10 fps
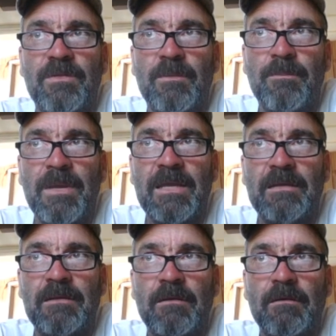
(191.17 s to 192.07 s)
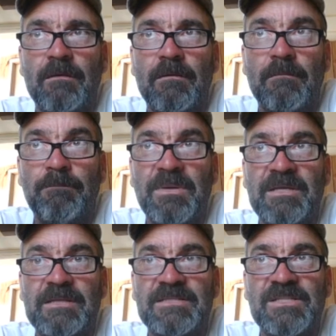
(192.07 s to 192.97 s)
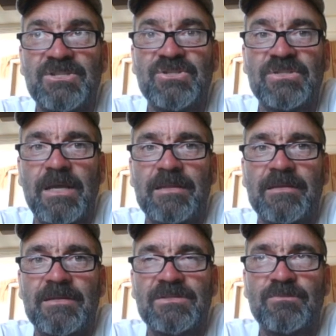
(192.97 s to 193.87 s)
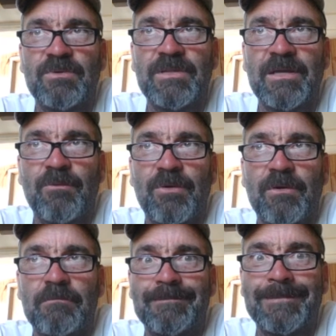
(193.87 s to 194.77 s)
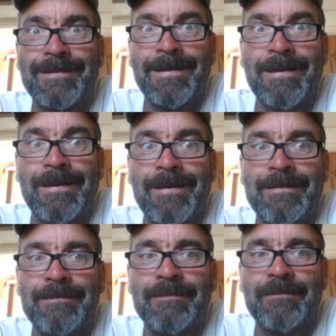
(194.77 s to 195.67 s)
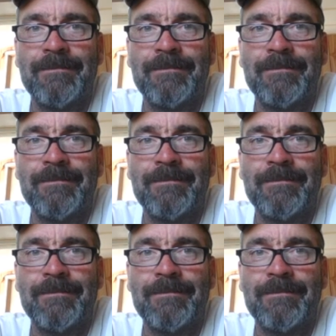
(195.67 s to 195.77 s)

that made big decisions like this when they were 9,